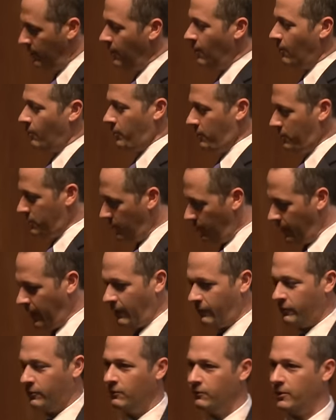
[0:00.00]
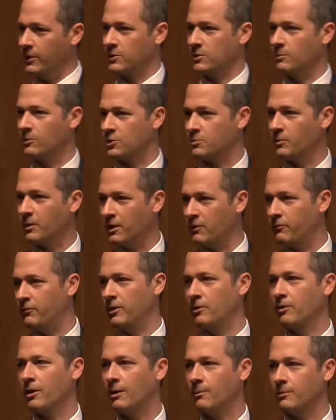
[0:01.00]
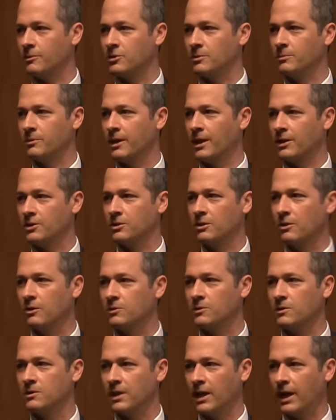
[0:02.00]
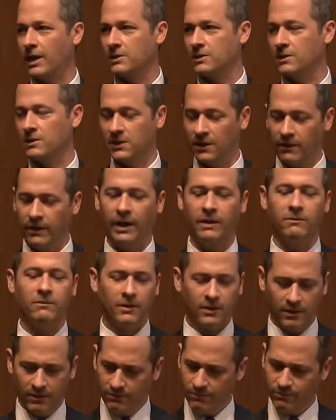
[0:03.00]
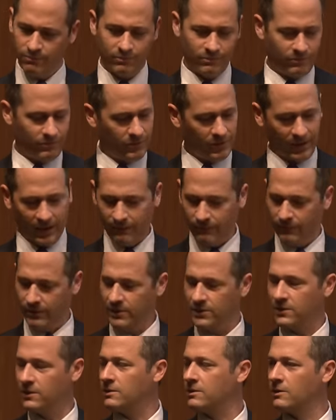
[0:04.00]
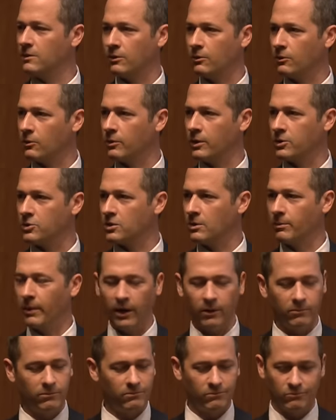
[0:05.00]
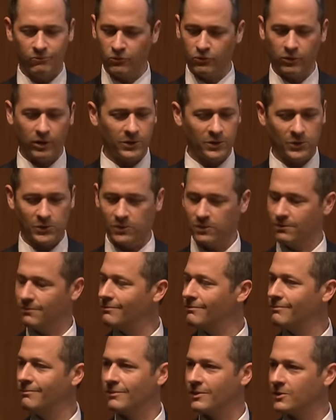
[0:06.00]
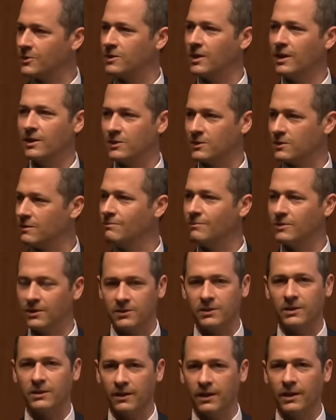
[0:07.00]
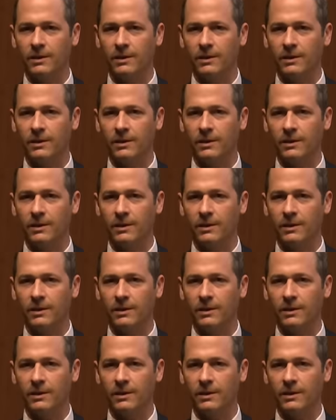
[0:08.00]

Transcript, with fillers: where you don't have to invest so much money to figure out how much somebody actually owes in taxes. And that kind of feeds into the whole question about trusts and estates and things like that.